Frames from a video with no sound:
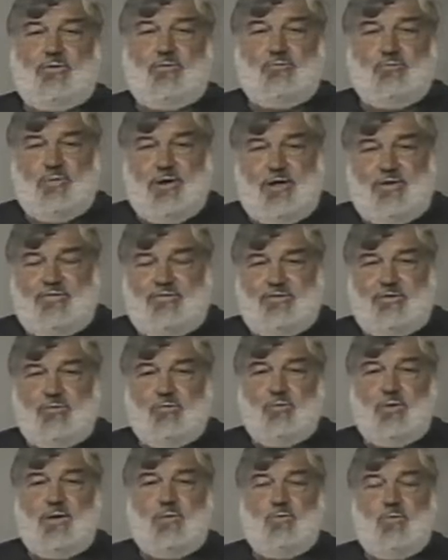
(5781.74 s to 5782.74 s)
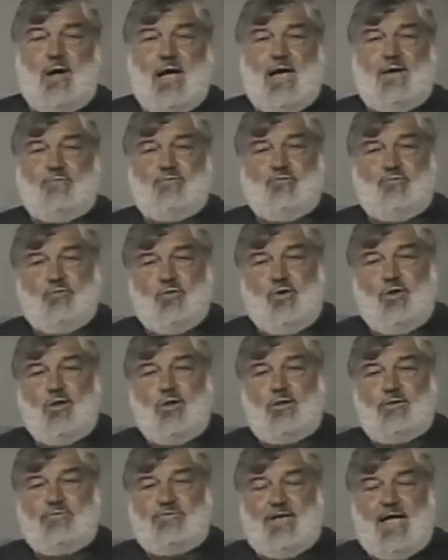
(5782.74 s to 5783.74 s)
and the reason we want
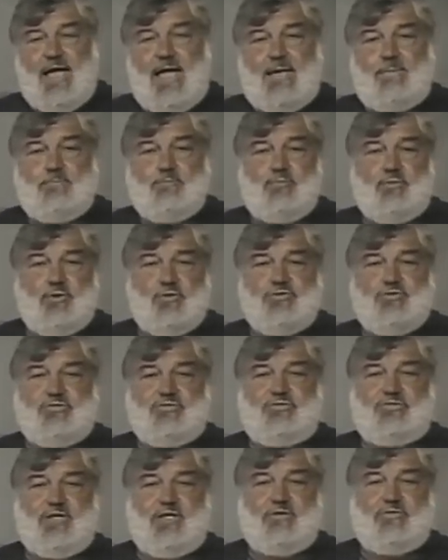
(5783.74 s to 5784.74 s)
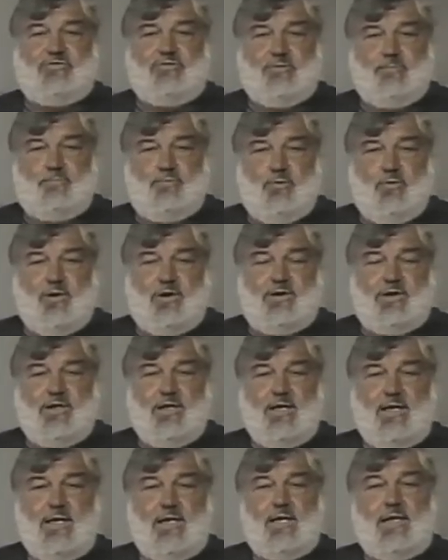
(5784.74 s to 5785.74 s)
full-time purchasing
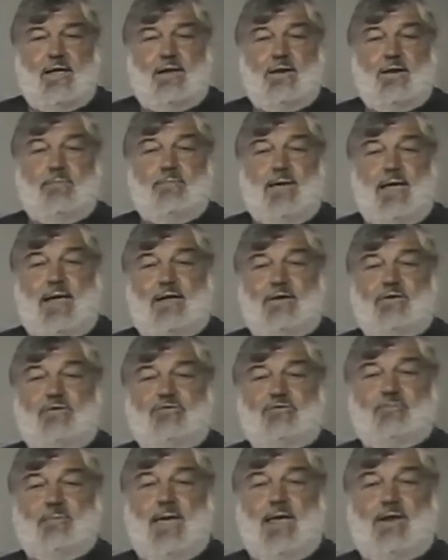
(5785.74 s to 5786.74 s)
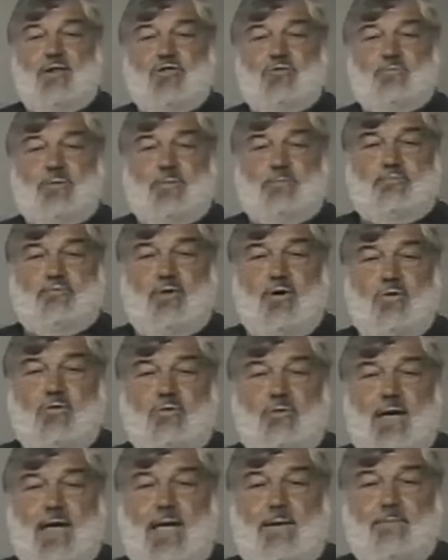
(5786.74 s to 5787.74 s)
support in the maintenance
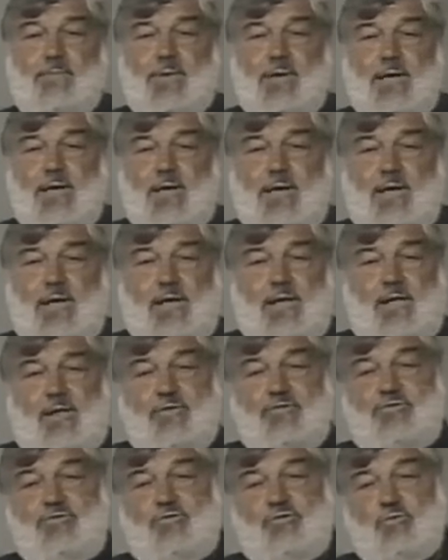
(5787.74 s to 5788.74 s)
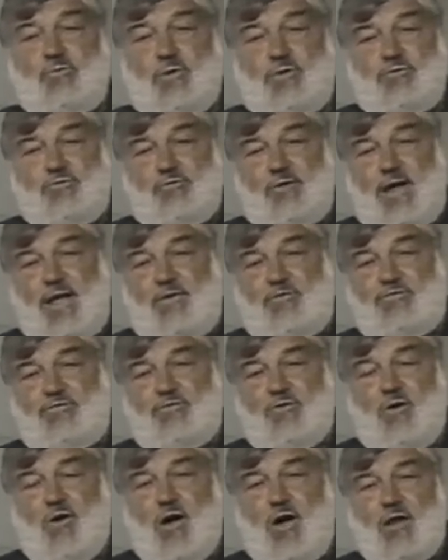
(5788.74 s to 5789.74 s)
management program is to
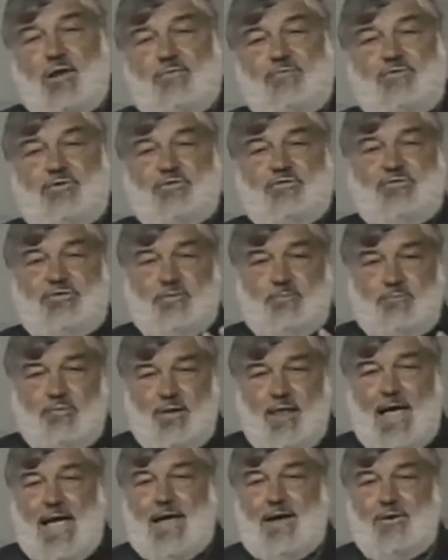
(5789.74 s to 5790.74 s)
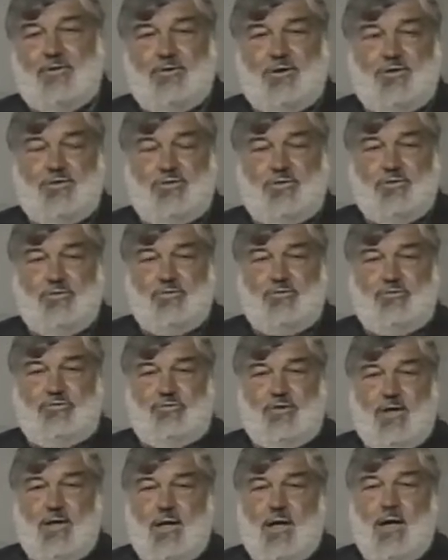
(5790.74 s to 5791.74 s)
address all of the supplier
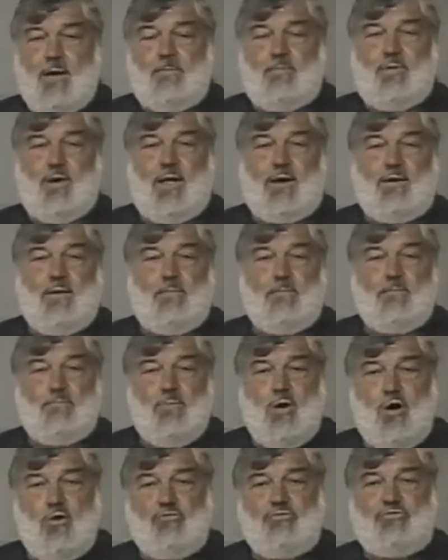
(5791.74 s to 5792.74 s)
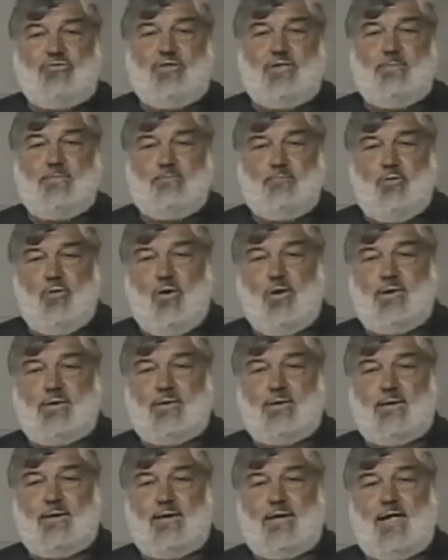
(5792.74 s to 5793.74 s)
issues, but most
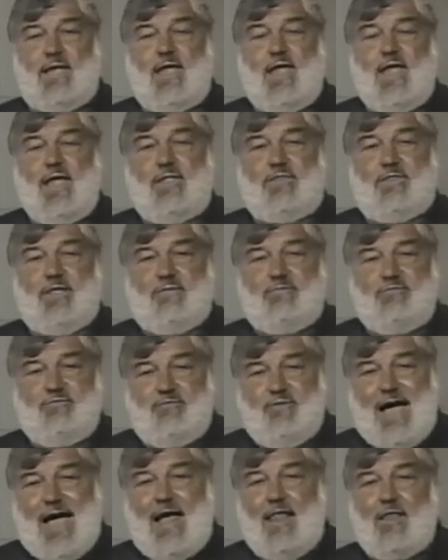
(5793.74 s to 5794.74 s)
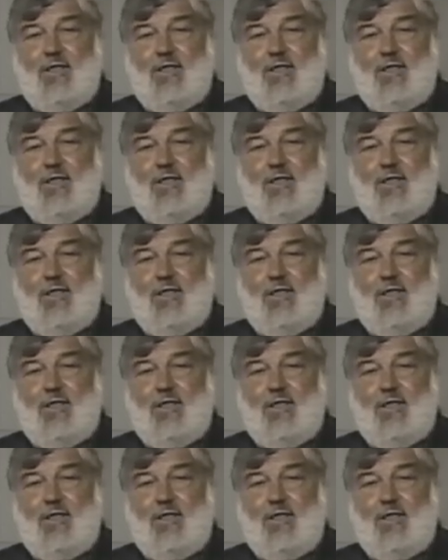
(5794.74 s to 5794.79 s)
importantly, the